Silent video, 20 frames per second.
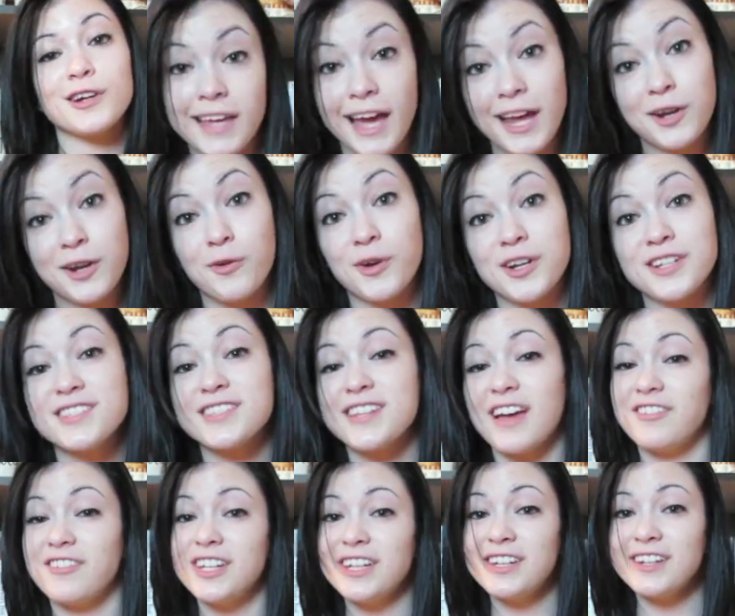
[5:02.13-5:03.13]
Category
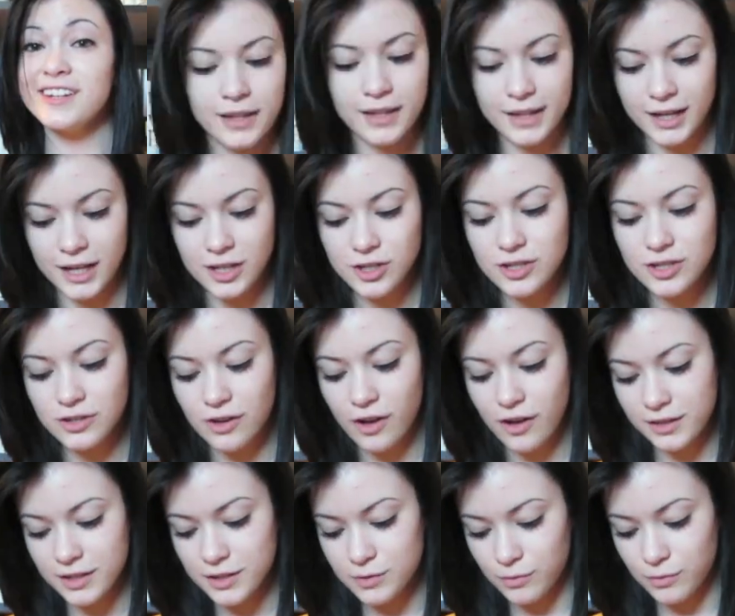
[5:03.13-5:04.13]
7, can I just
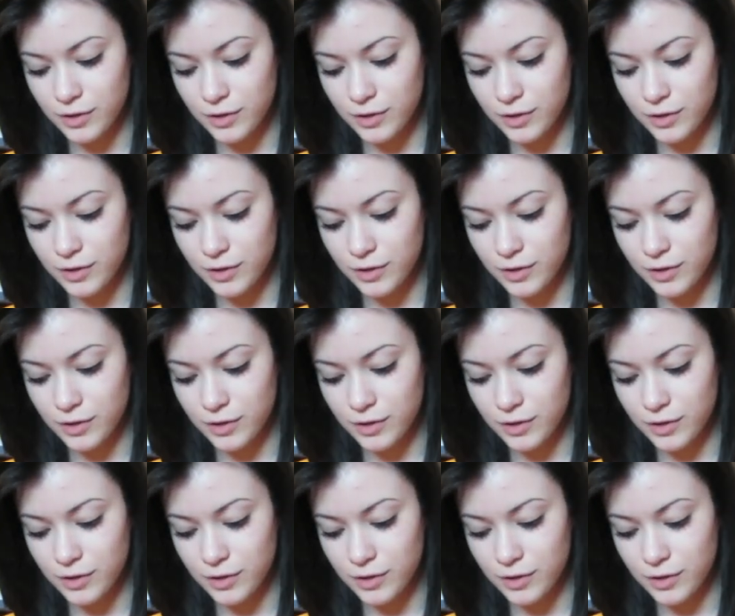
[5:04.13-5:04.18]
call this